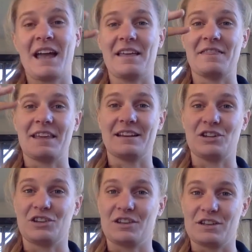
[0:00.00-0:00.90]
And then
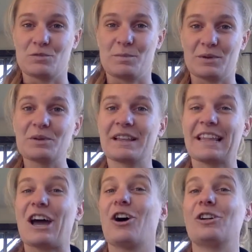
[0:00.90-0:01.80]
you're building
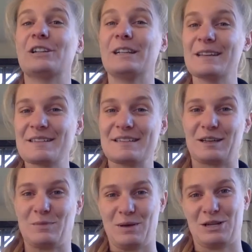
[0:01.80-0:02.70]
that
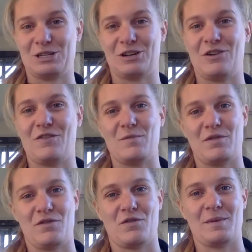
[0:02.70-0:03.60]
holistic picture of
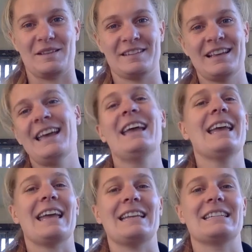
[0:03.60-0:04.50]
performance
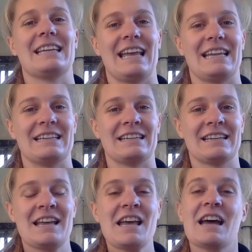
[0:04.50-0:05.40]
end to end.
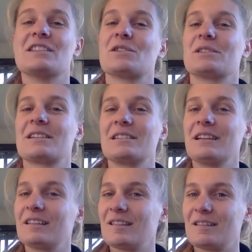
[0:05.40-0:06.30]
And so it doesn't
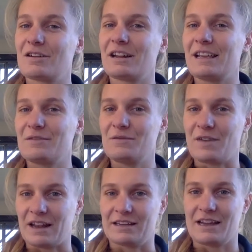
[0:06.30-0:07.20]
necessarily
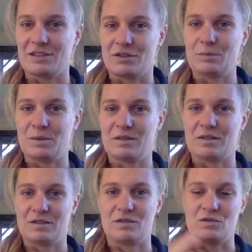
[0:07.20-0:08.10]
invalidate those
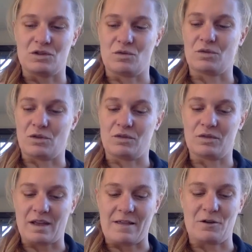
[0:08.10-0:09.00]
business unit or
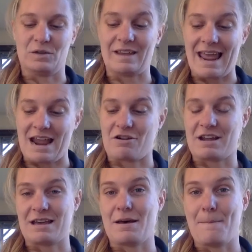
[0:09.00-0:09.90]
those
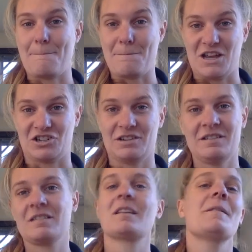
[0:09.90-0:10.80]
area
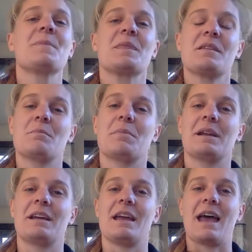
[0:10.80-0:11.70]
measures, but
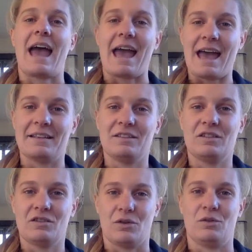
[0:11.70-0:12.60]
it
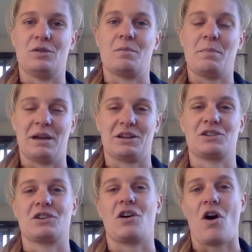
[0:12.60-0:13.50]
adds to the
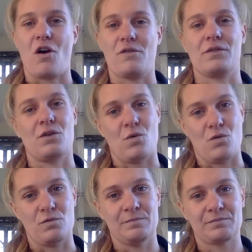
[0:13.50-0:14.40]
picture
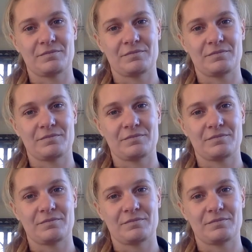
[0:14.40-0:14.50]
overall.